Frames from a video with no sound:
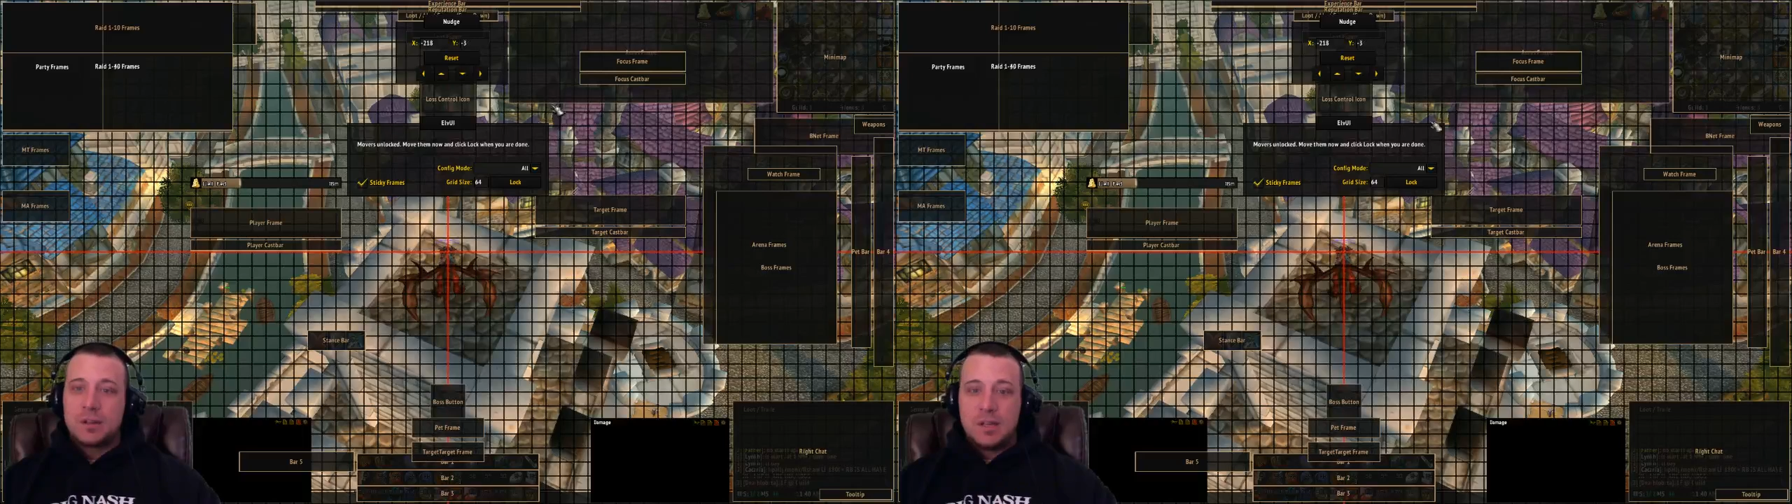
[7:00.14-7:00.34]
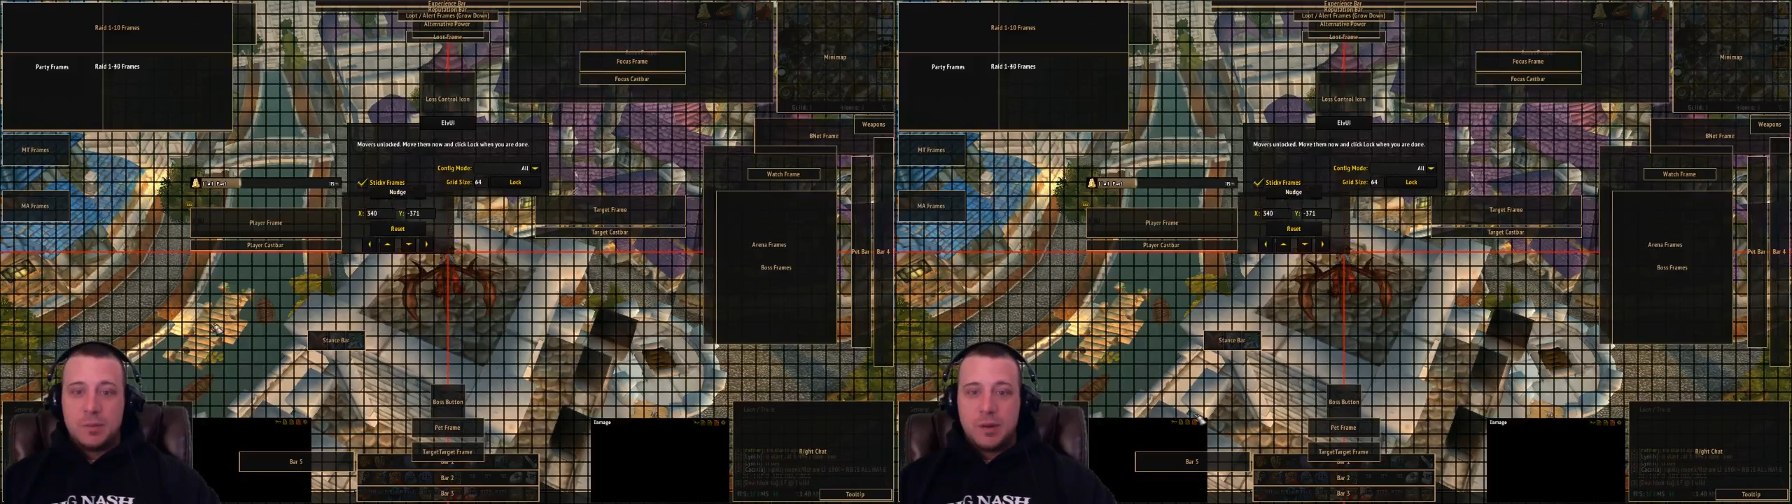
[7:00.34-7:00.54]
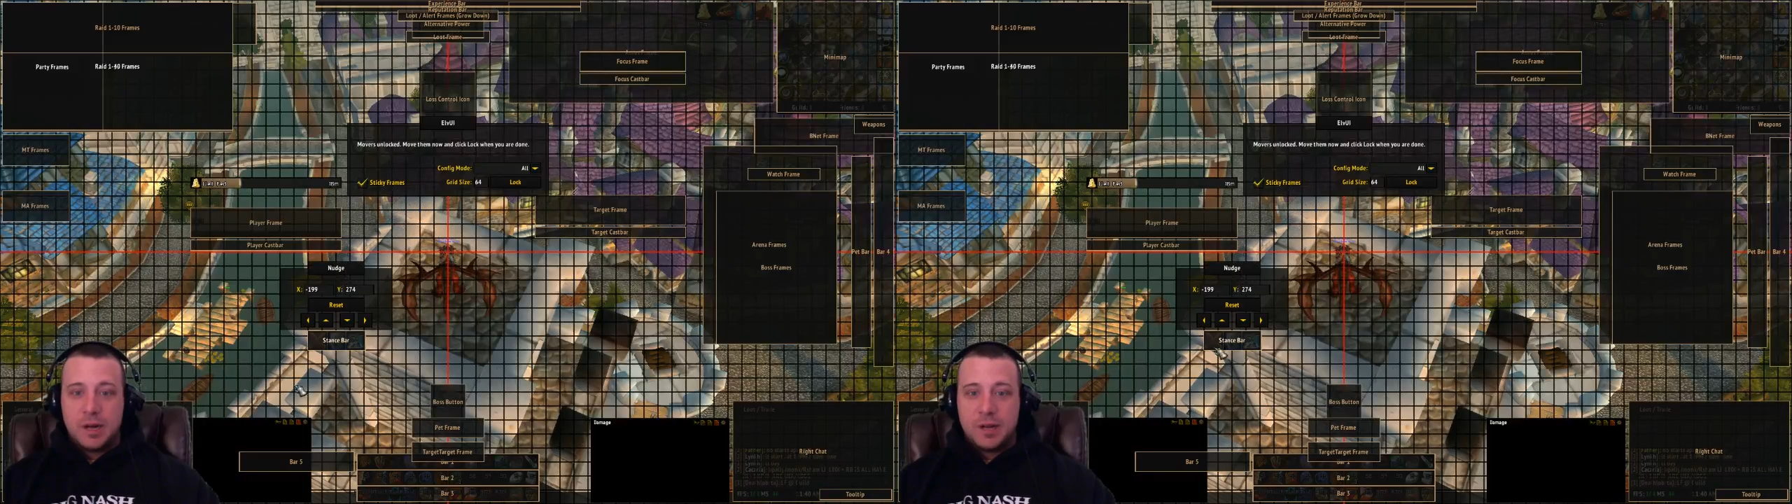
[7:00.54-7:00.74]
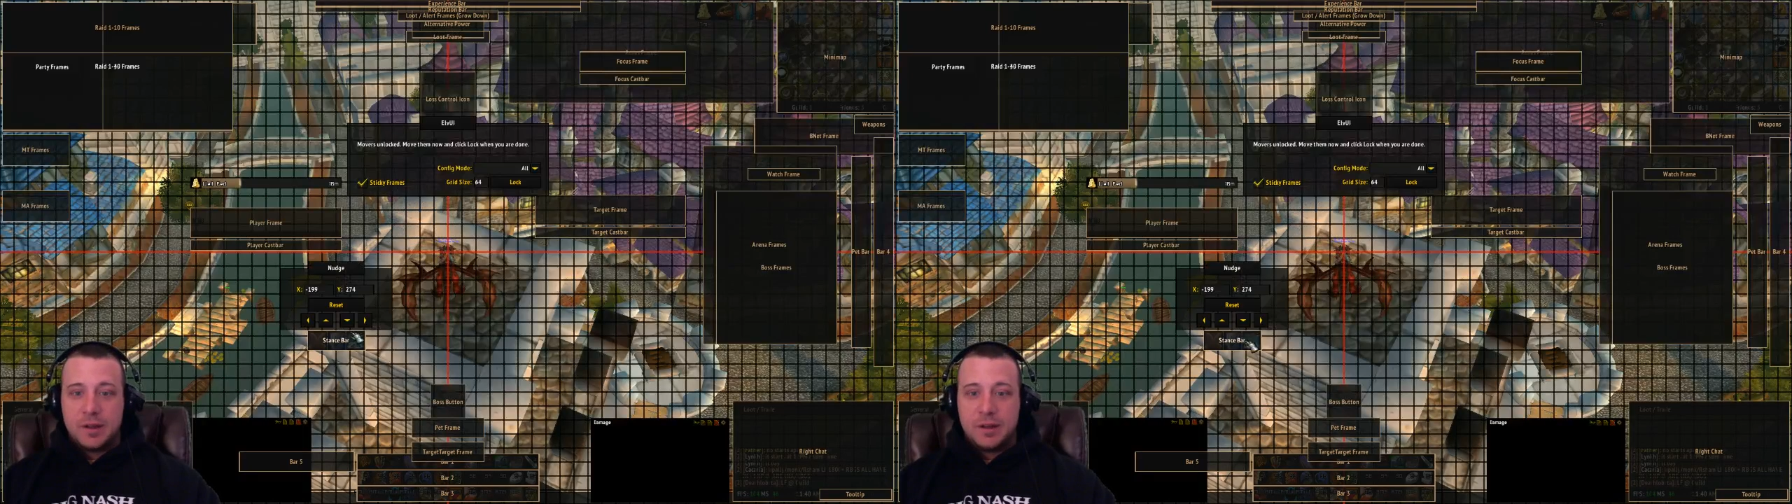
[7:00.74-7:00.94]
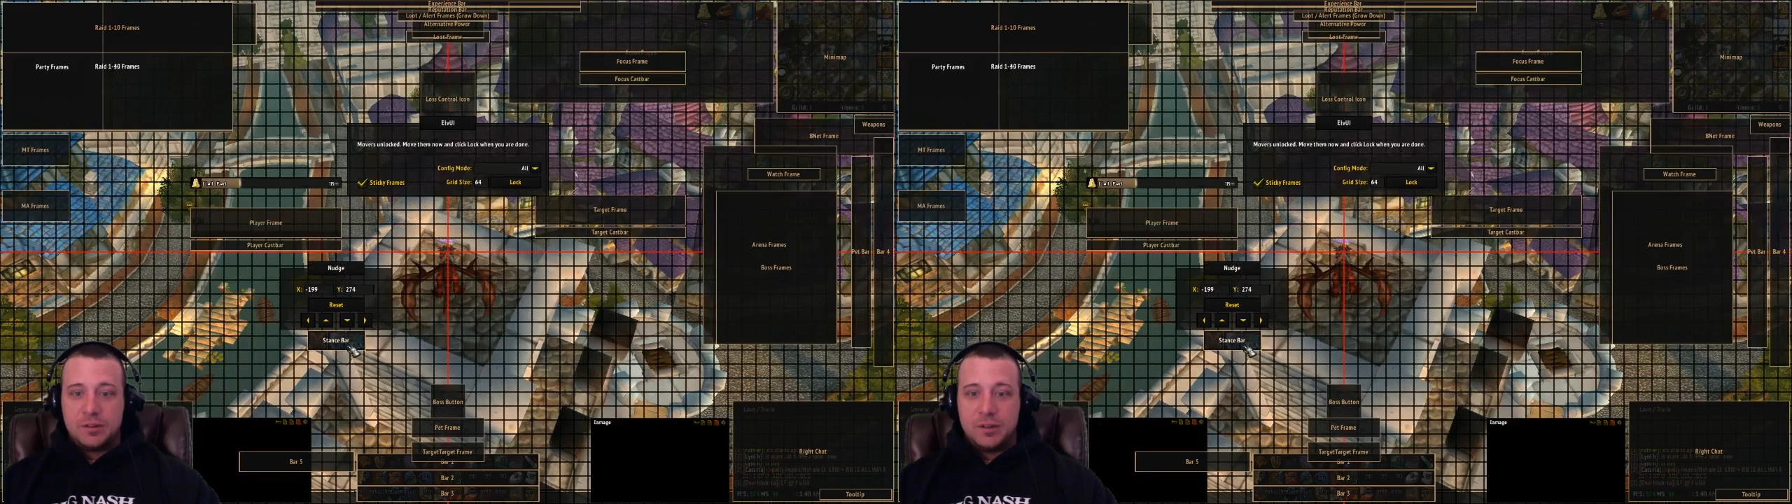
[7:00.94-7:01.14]
to keep an eye on
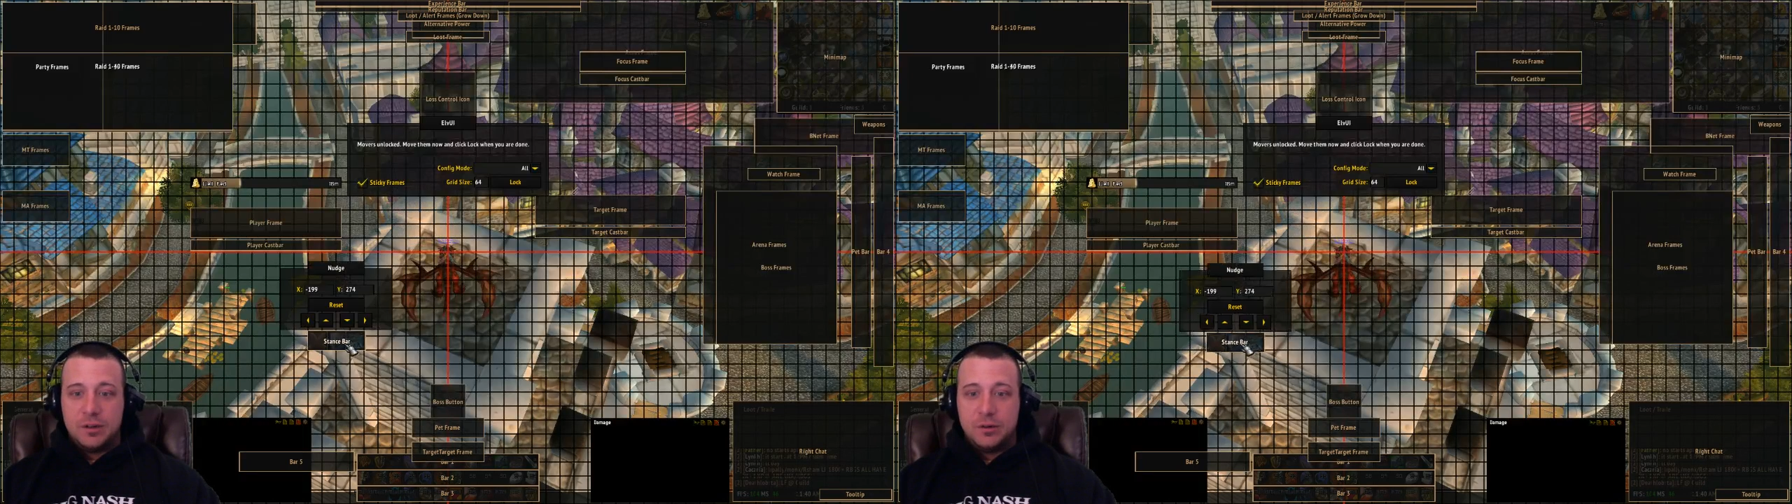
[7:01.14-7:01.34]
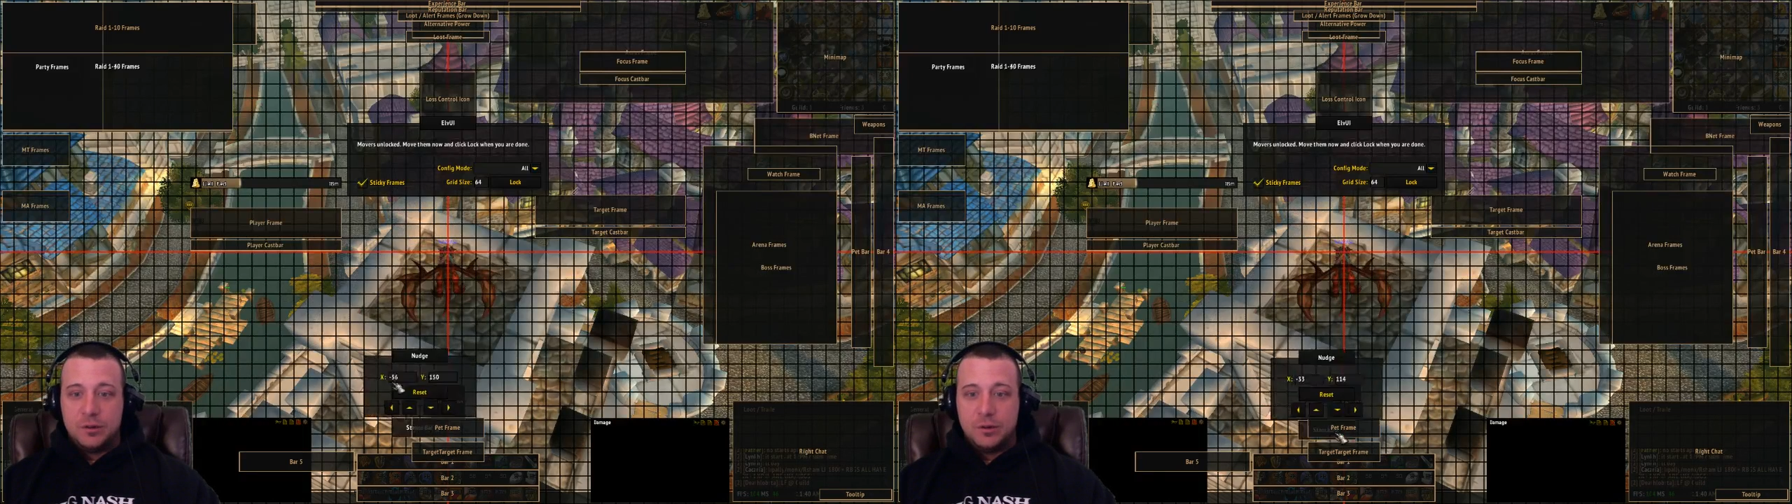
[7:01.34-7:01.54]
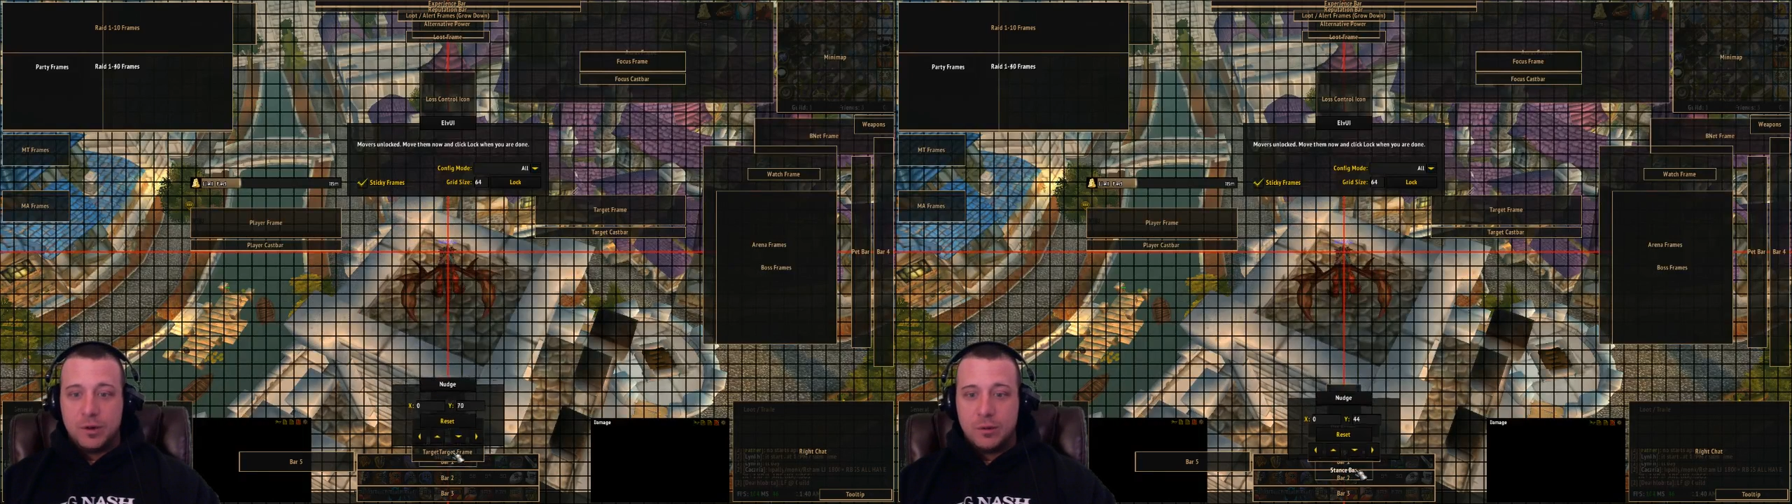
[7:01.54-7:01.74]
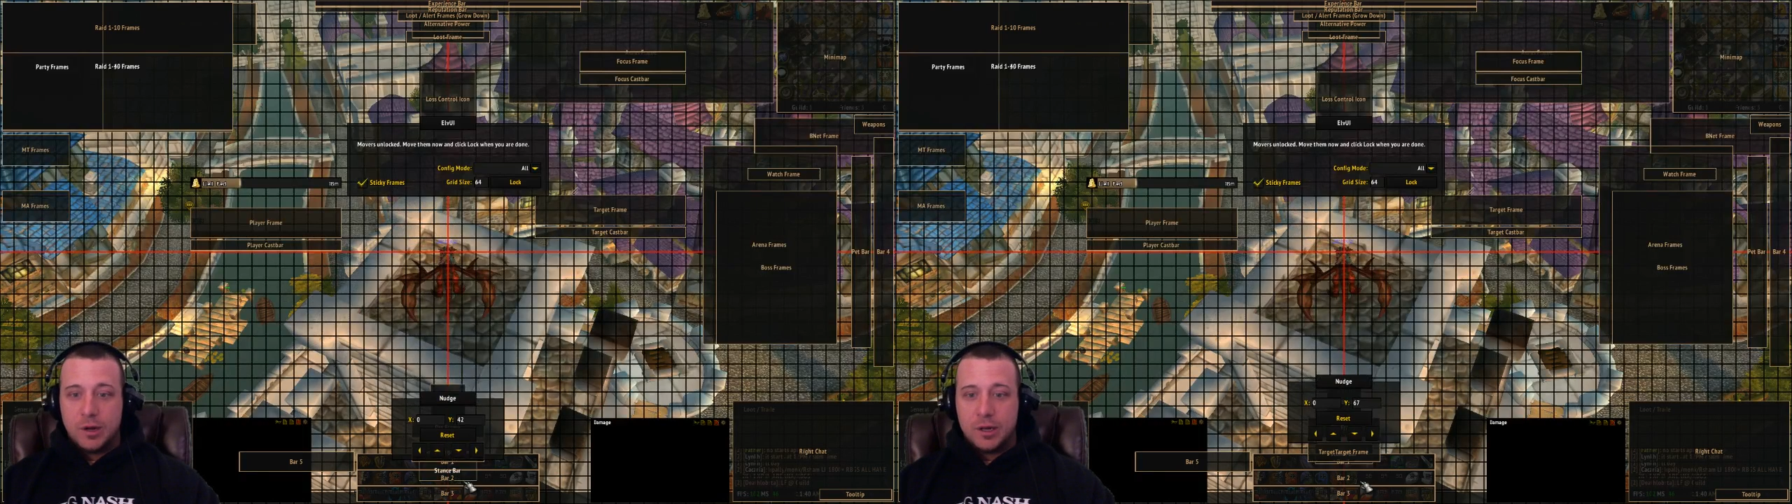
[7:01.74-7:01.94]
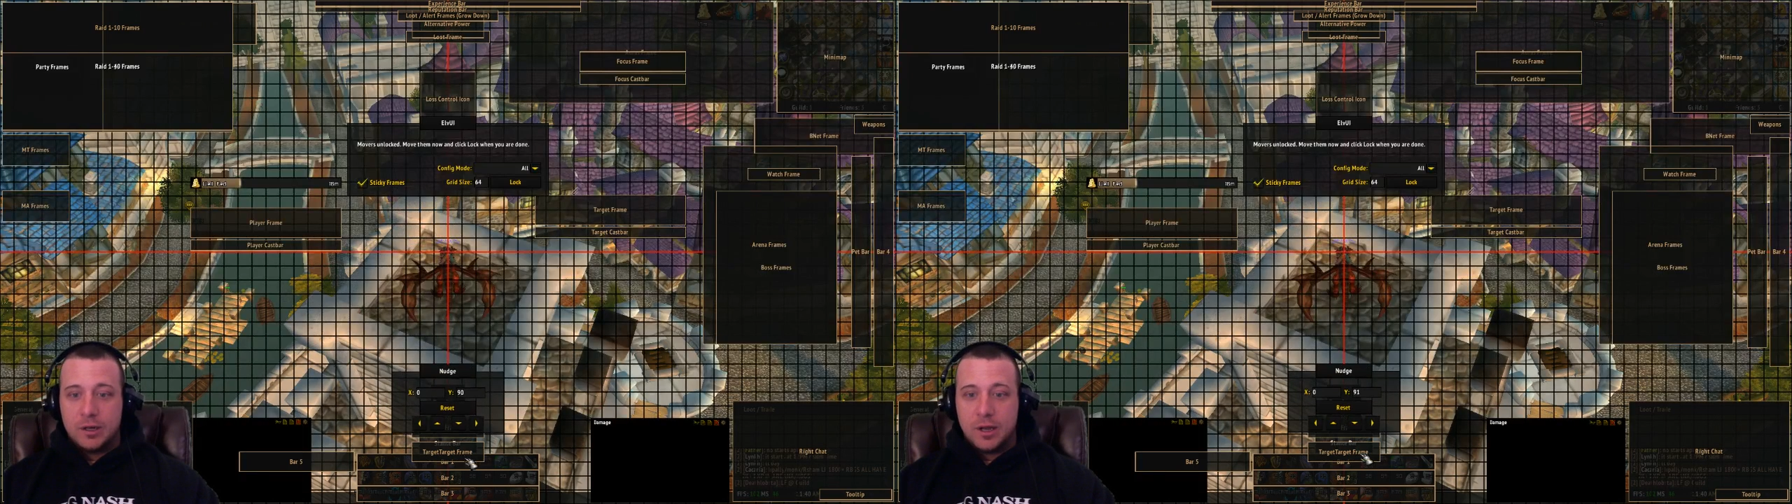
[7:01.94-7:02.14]
that, see who's doing what,